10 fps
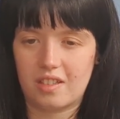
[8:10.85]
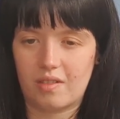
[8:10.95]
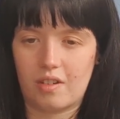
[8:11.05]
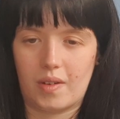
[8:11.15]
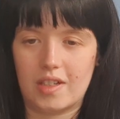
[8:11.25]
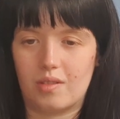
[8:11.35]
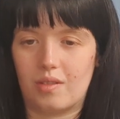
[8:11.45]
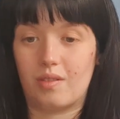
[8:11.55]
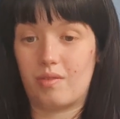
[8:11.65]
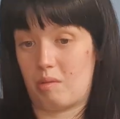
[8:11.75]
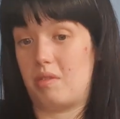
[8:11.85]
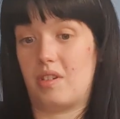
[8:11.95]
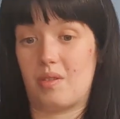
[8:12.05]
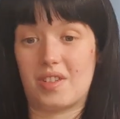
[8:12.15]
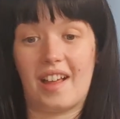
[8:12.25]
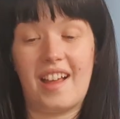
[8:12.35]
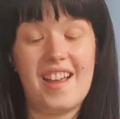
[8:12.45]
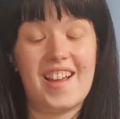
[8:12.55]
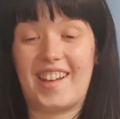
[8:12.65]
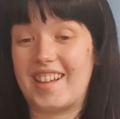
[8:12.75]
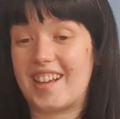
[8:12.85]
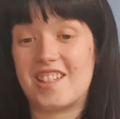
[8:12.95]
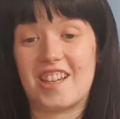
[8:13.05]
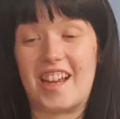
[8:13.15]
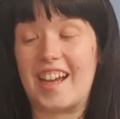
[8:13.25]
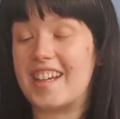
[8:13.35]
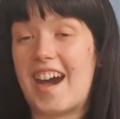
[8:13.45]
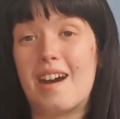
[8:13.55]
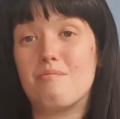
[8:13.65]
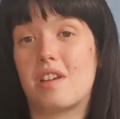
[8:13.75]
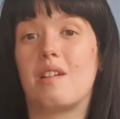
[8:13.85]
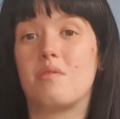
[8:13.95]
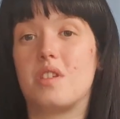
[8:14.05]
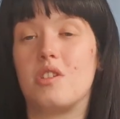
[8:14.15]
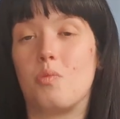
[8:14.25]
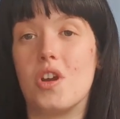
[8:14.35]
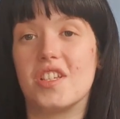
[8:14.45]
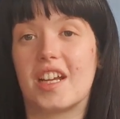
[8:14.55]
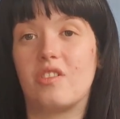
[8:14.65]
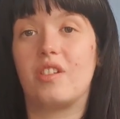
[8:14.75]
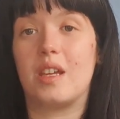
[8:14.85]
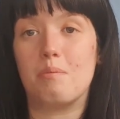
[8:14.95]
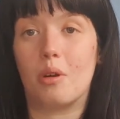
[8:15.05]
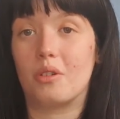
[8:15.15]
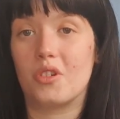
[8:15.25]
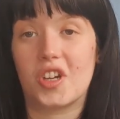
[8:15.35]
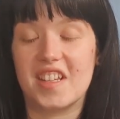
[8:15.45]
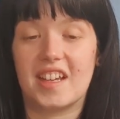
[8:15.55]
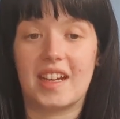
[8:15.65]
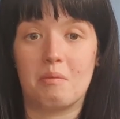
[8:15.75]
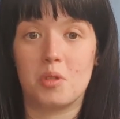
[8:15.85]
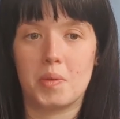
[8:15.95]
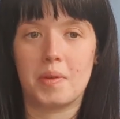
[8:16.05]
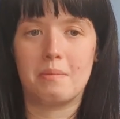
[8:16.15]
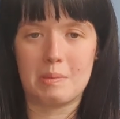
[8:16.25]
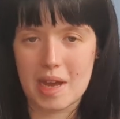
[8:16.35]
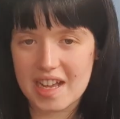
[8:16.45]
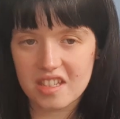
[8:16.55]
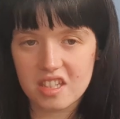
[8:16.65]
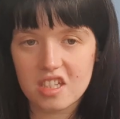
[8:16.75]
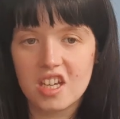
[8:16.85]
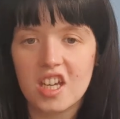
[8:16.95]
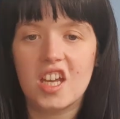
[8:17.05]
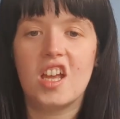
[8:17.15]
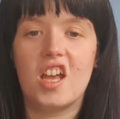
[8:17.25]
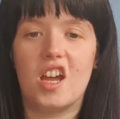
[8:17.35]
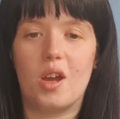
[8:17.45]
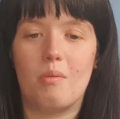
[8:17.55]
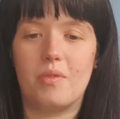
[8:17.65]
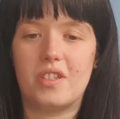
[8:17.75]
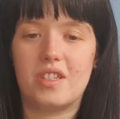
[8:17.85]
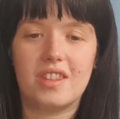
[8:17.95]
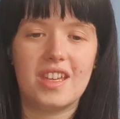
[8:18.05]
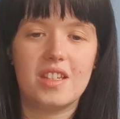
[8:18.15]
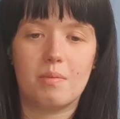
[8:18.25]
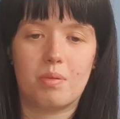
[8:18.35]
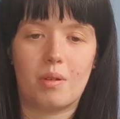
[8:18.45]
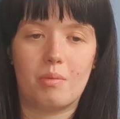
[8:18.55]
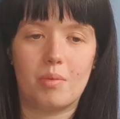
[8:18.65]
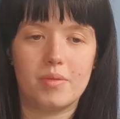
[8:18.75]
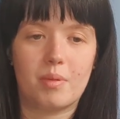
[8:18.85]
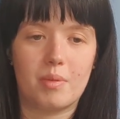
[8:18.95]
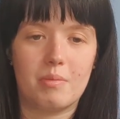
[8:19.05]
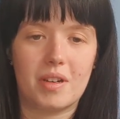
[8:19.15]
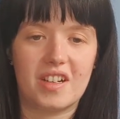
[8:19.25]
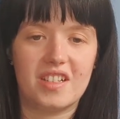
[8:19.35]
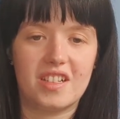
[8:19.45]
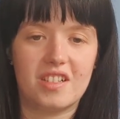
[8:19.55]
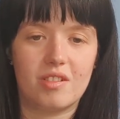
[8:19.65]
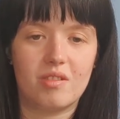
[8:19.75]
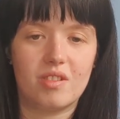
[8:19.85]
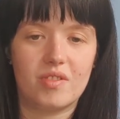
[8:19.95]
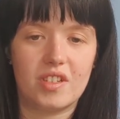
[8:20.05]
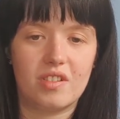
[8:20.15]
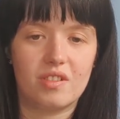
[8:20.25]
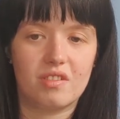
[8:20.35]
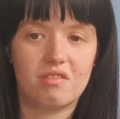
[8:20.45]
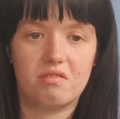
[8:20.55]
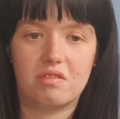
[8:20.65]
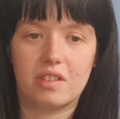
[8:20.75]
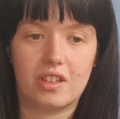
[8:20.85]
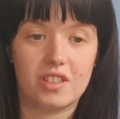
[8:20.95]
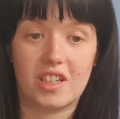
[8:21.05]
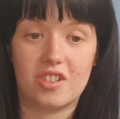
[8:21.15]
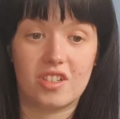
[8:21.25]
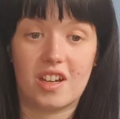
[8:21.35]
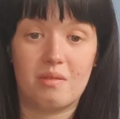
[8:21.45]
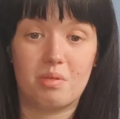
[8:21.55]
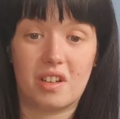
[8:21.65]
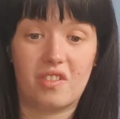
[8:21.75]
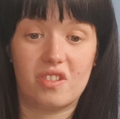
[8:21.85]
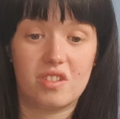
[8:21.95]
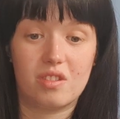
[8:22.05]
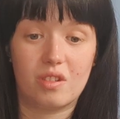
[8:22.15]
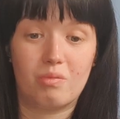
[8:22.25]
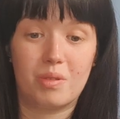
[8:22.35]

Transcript: Oh, I don't know, forming a new cell. Like I said, I can't pronounce these words. I can only apologise. I am doing my best. These are probably a bad idea to do these videos because I just can't pronounce stuff.